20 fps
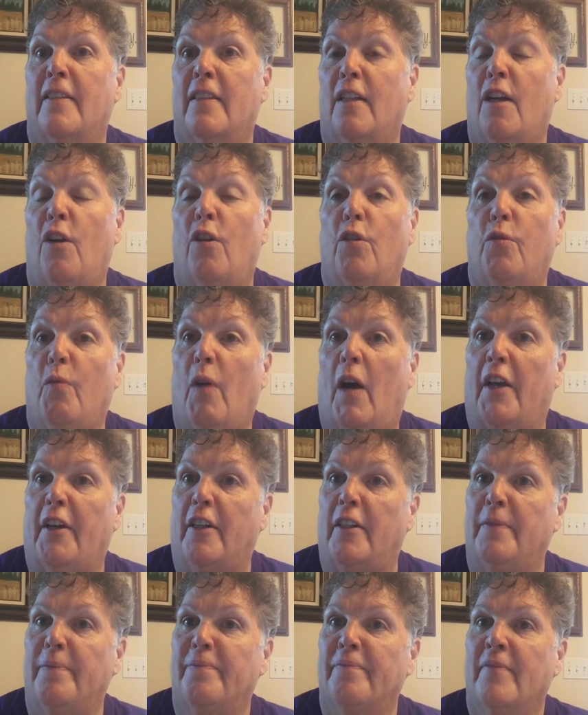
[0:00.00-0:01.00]
cold
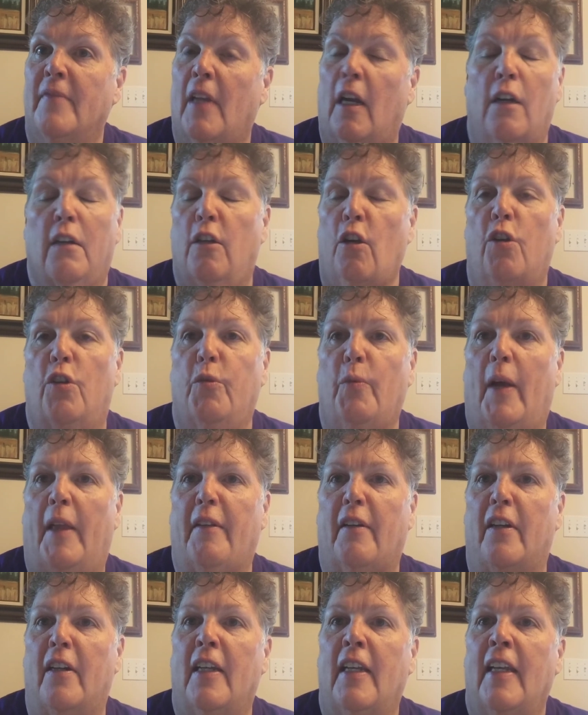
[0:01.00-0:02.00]
water or cold
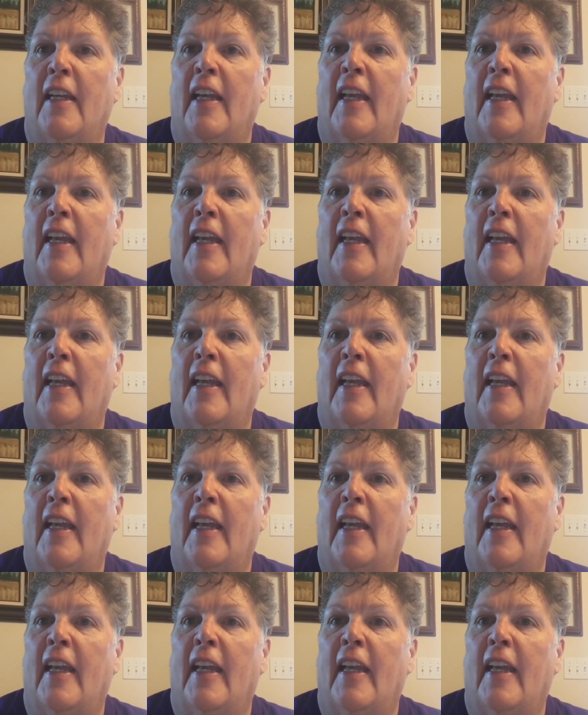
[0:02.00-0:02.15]
weather.